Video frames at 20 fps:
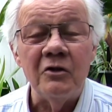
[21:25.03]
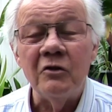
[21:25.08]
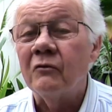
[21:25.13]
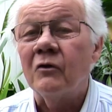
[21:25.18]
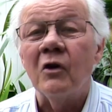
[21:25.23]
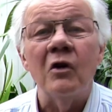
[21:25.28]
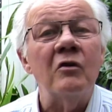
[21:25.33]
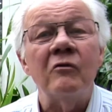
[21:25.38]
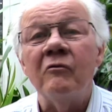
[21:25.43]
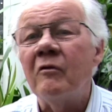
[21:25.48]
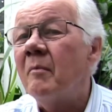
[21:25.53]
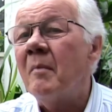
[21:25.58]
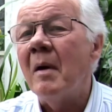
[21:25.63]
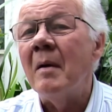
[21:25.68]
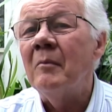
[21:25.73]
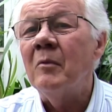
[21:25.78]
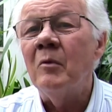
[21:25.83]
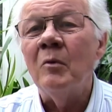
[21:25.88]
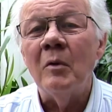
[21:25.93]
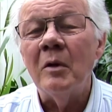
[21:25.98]
you've got to
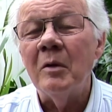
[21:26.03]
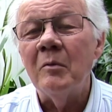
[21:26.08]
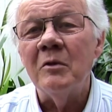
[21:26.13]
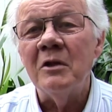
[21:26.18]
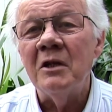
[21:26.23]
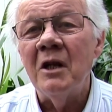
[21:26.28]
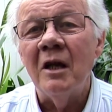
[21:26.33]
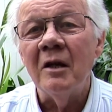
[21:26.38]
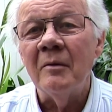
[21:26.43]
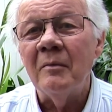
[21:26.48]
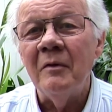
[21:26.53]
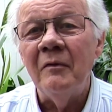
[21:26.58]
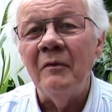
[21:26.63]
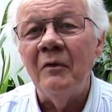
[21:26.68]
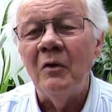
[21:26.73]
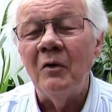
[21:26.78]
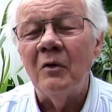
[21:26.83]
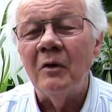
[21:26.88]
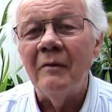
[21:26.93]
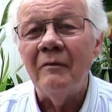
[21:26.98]
remember what it was like
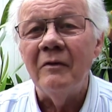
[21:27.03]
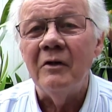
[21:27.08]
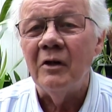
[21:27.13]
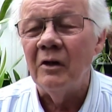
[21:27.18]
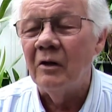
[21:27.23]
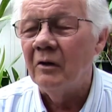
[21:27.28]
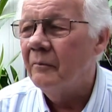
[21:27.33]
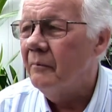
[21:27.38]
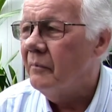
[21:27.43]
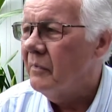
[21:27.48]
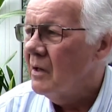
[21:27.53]
before, haven't you?